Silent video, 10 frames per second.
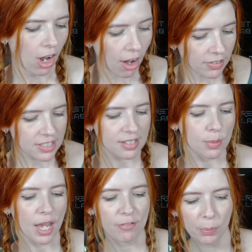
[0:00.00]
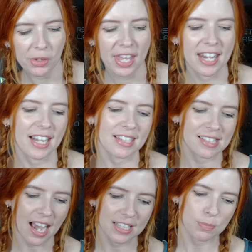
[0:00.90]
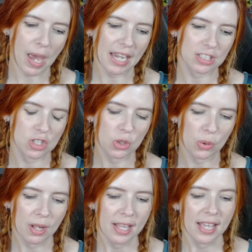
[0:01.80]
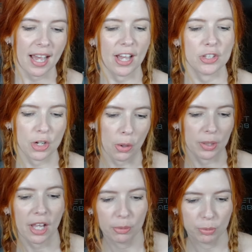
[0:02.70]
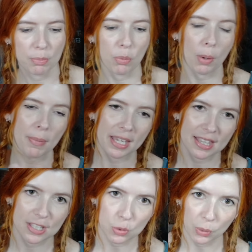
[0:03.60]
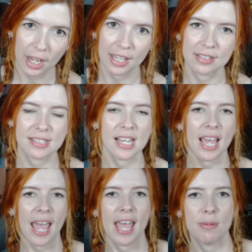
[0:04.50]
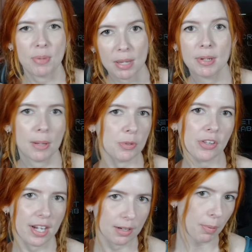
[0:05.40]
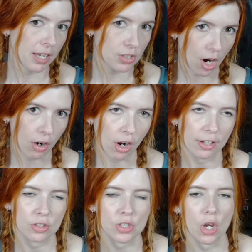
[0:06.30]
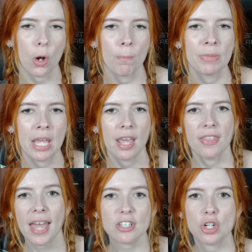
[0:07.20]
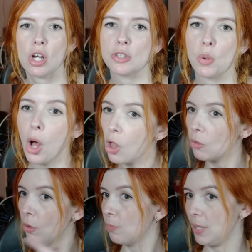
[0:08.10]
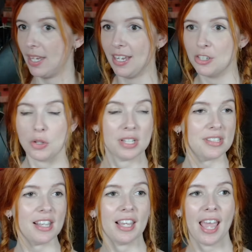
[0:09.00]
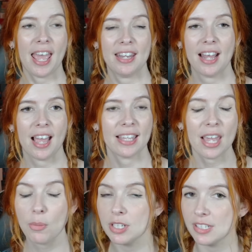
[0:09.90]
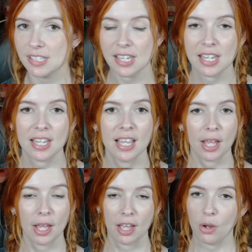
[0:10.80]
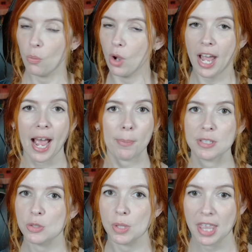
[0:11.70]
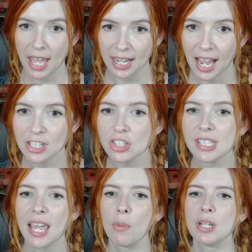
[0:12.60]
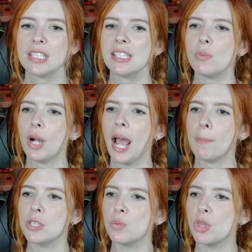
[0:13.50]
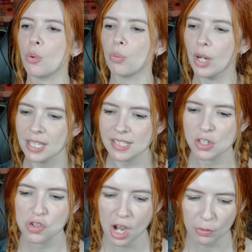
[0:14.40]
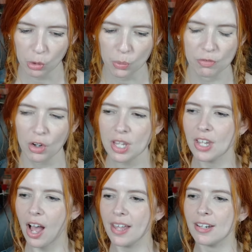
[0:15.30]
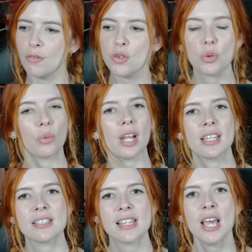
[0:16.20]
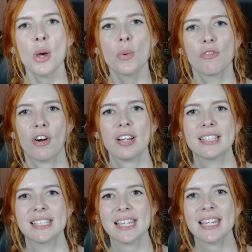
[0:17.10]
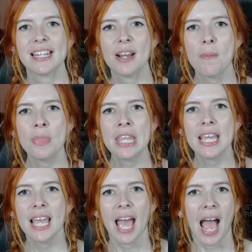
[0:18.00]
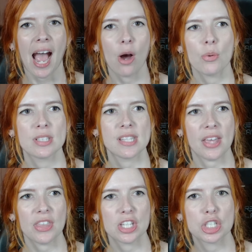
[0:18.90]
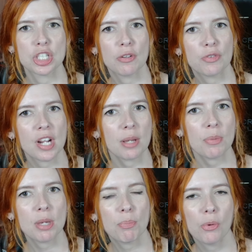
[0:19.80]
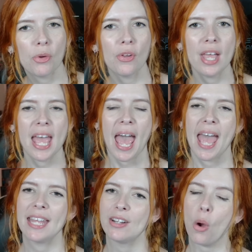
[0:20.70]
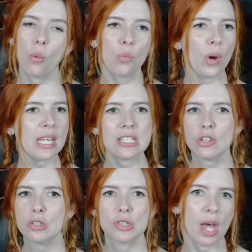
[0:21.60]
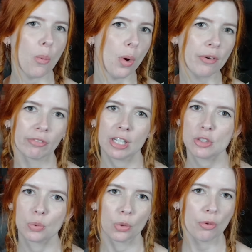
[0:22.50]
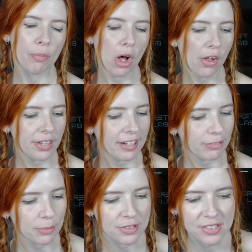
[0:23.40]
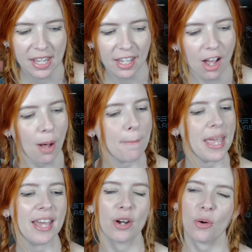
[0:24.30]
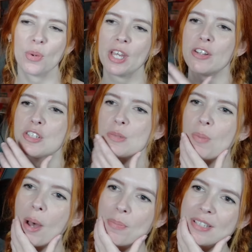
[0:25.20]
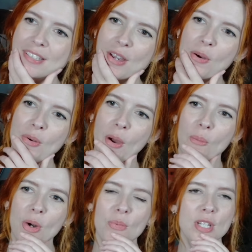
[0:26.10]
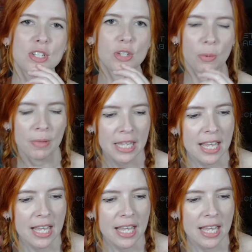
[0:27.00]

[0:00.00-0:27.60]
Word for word: Obviously, we have a plan and it ties back to, uh, you know, Celebrimbor making these rings and being manipulated by Sauron. So that should also all be interesting. And I can't wait to see what happens with that. I just can't wait to see what happens with the rings in general. We've already gotten a few rings, we've already seen how it's I think shifting people and oh, wait till there's that one ring to rule them all and everyone's like, "Oh man, are we all just puppets? Oh no, what do we do?"